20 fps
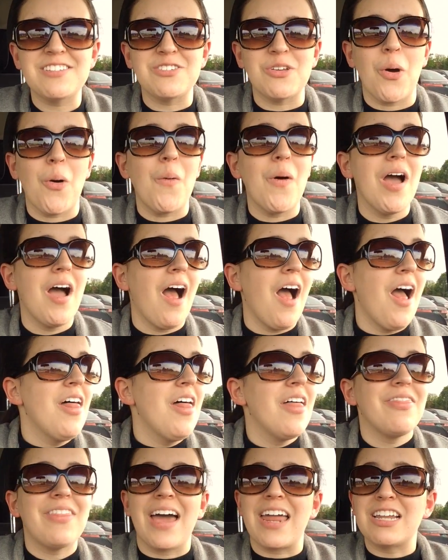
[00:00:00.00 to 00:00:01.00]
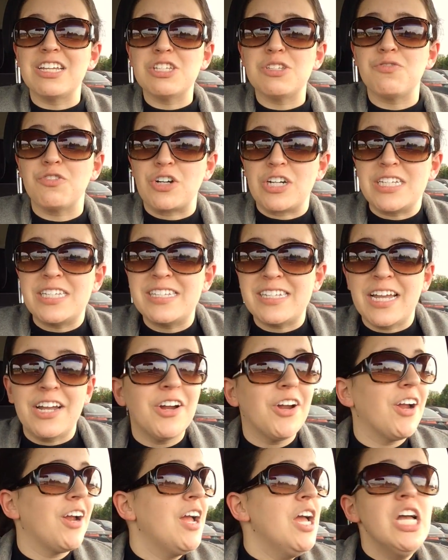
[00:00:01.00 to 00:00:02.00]
So that is for a
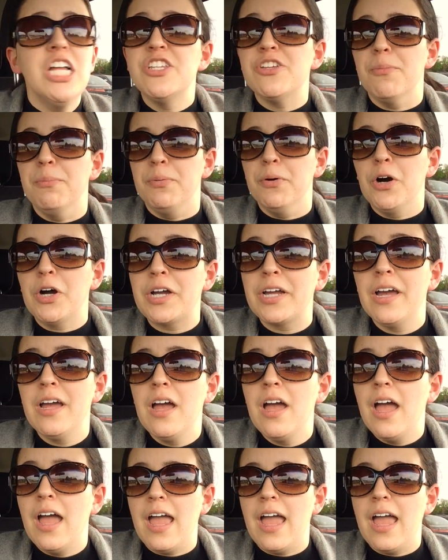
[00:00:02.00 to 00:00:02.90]
singer to book